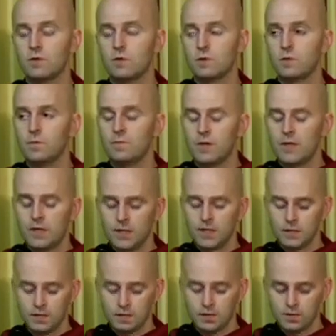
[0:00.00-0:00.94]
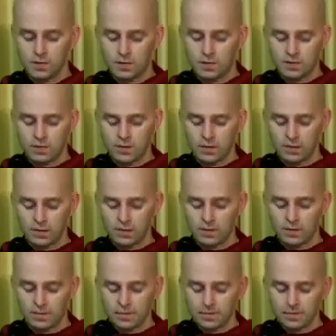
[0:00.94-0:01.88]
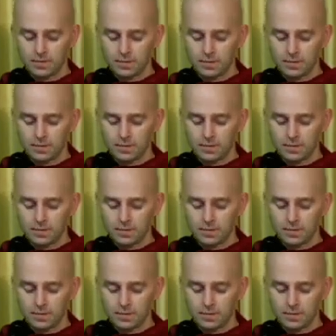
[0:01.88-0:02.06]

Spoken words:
So he does these things.